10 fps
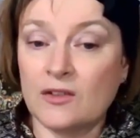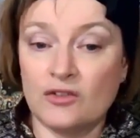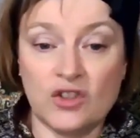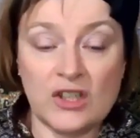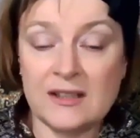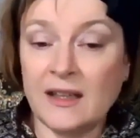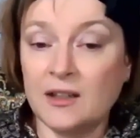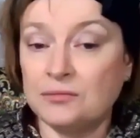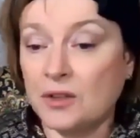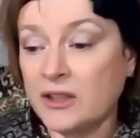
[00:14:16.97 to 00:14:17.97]
just like a
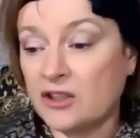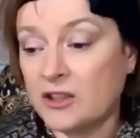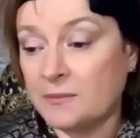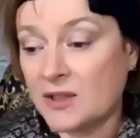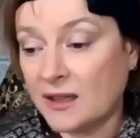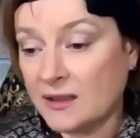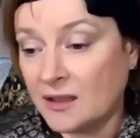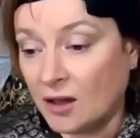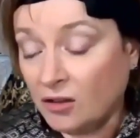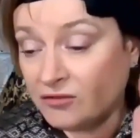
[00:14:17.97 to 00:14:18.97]
rocket ship
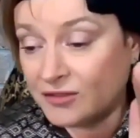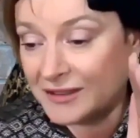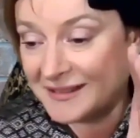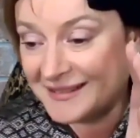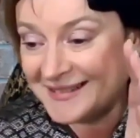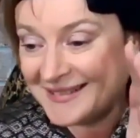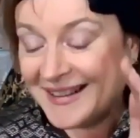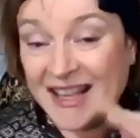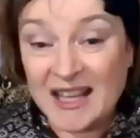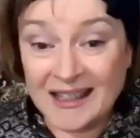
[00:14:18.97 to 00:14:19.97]
taking off,
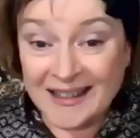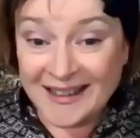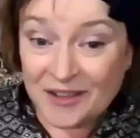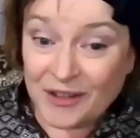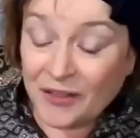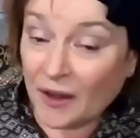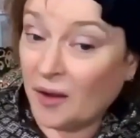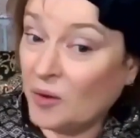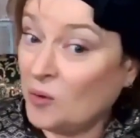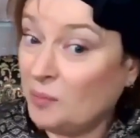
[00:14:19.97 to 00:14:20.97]
leaving the
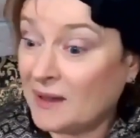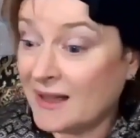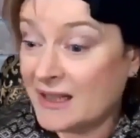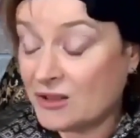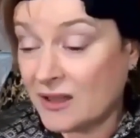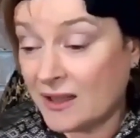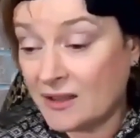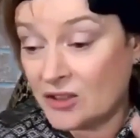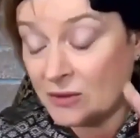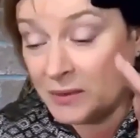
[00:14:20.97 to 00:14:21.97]
old planetary
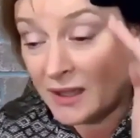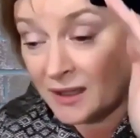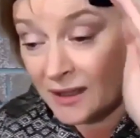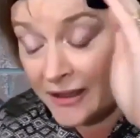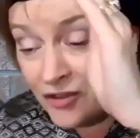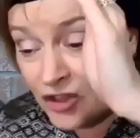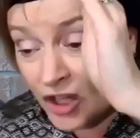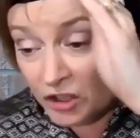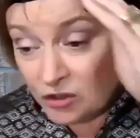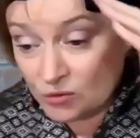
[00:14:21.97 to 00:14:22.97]
energy behind,
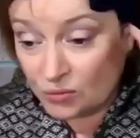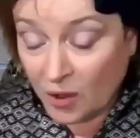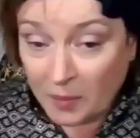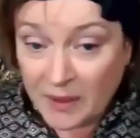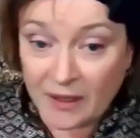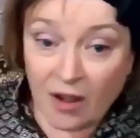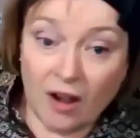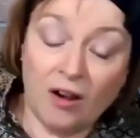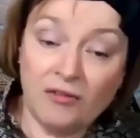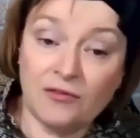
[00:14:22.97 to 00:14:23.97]
dropping
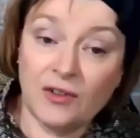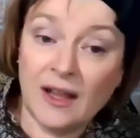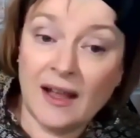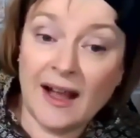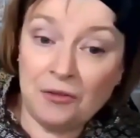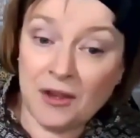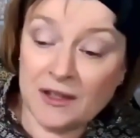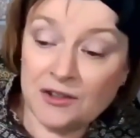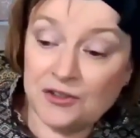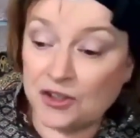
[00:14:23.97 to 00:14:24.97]
off how
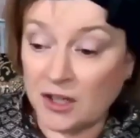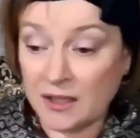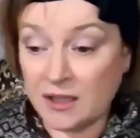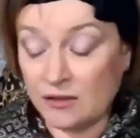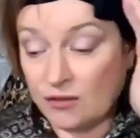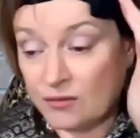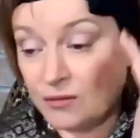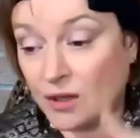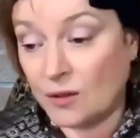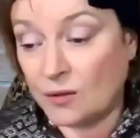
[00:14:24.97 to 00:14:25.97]
they journeyed through
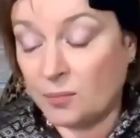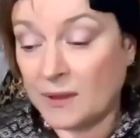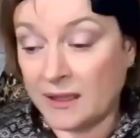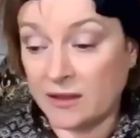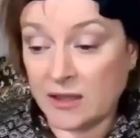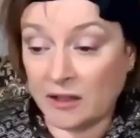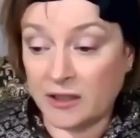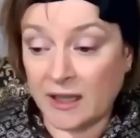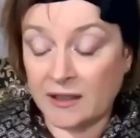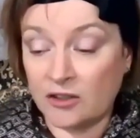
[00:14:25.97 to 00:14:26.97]
the old
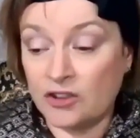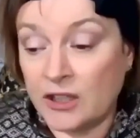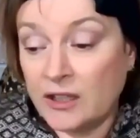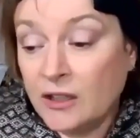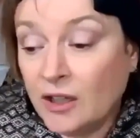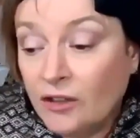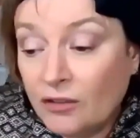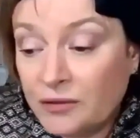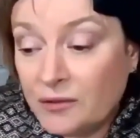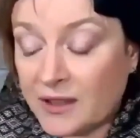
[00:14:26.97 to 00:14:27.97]
planetary energy
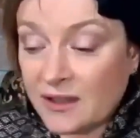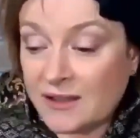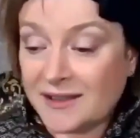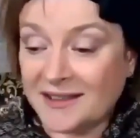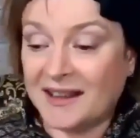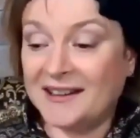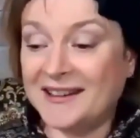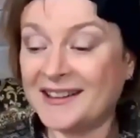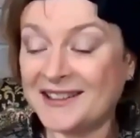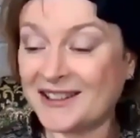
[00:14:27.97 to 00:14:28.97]
through these
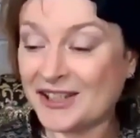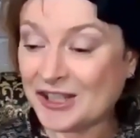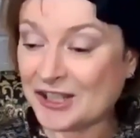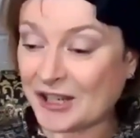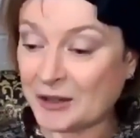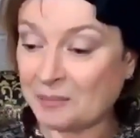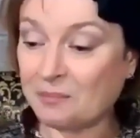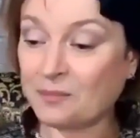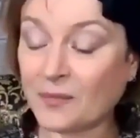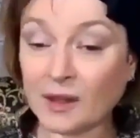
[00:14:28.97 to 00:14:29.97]
analogous
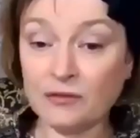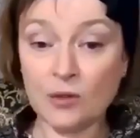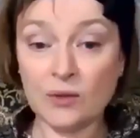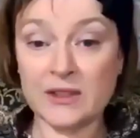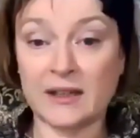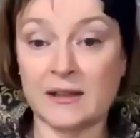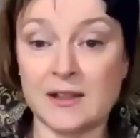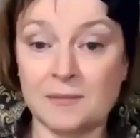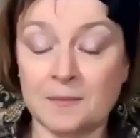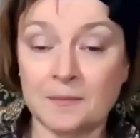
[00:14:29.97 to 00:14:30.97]
fuel tanks.